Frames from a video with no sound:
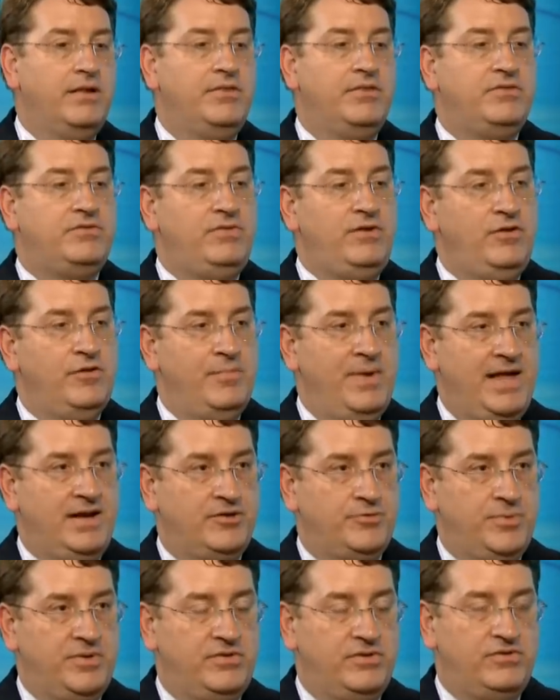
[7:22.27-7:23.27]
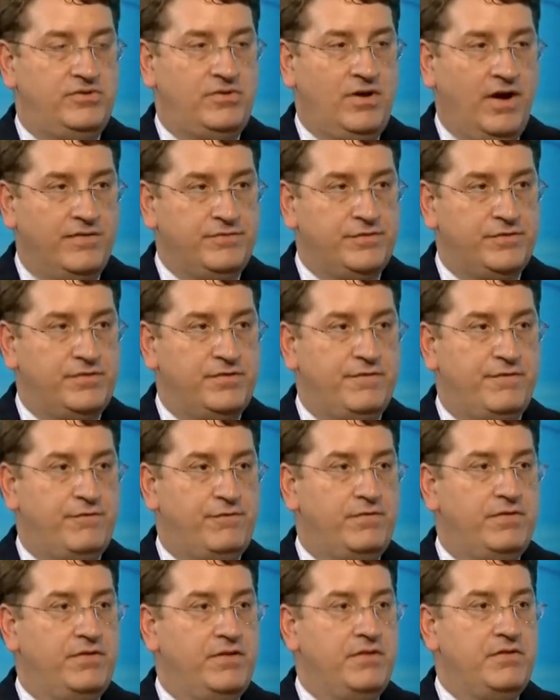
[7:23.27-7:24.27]
the senior management discovered
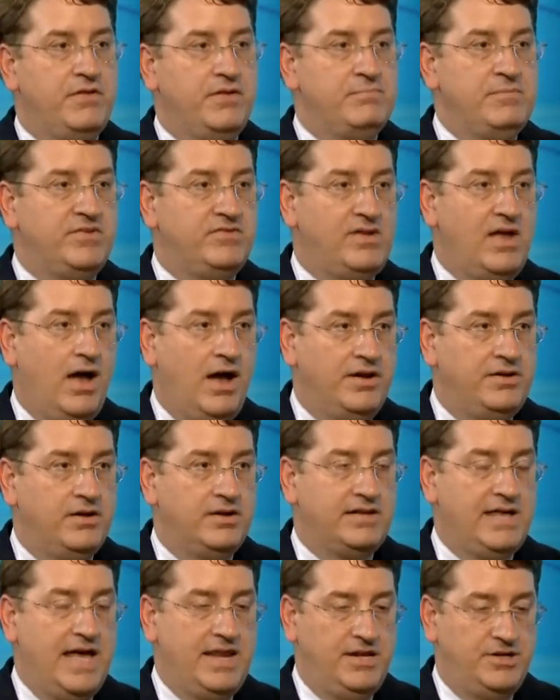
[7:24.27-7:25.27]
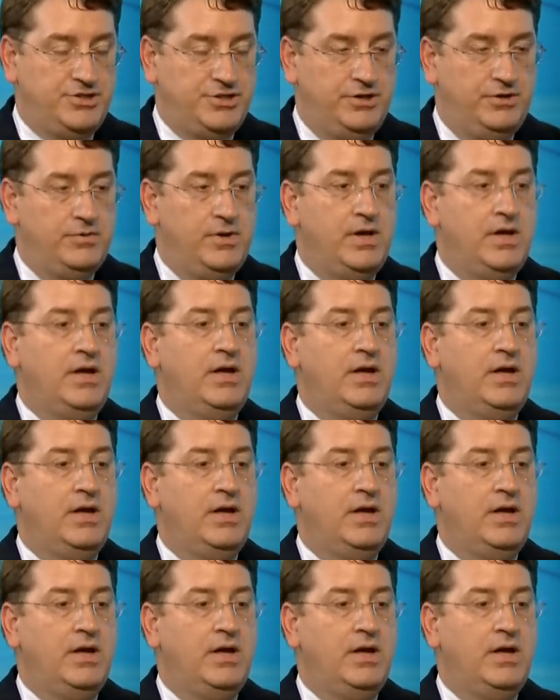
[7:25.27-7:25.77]
the misconduct at issue,